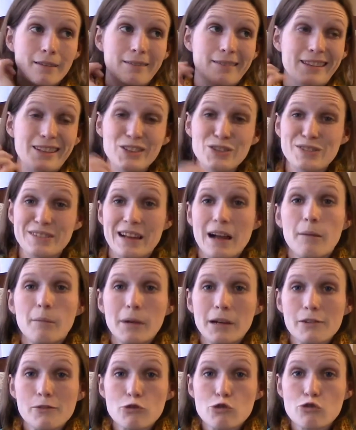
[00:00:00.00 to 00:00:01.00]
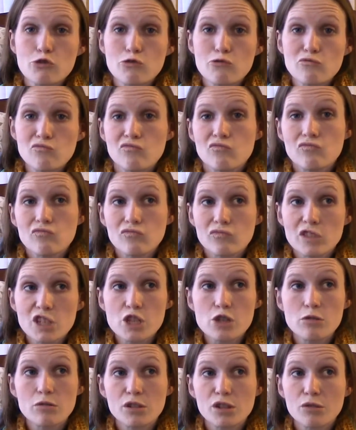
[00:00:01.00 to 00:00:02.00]
there's not much that
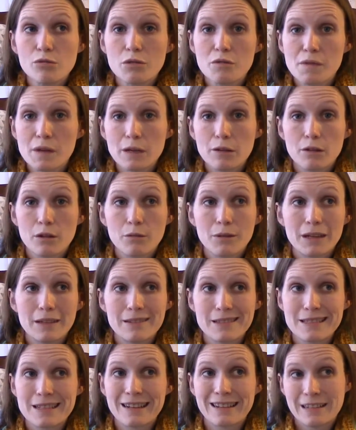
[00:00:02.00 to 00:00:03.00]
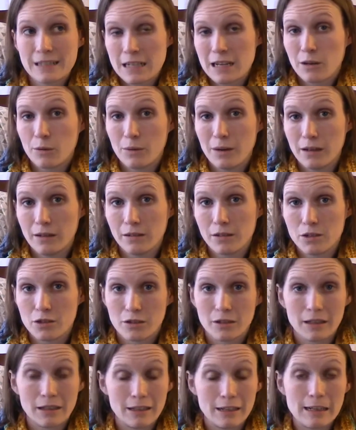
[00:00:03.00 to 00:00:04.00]
you can do with fingering weight that's not going to take a while because you're
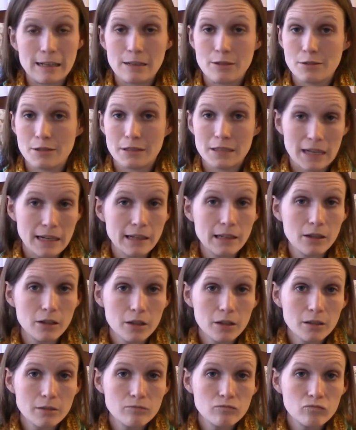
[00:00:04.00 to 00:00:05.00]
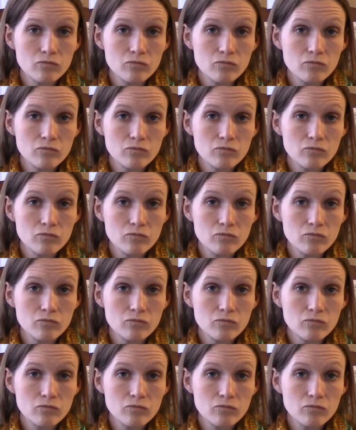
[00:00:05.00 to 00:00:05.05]
going to need to use a tiny hook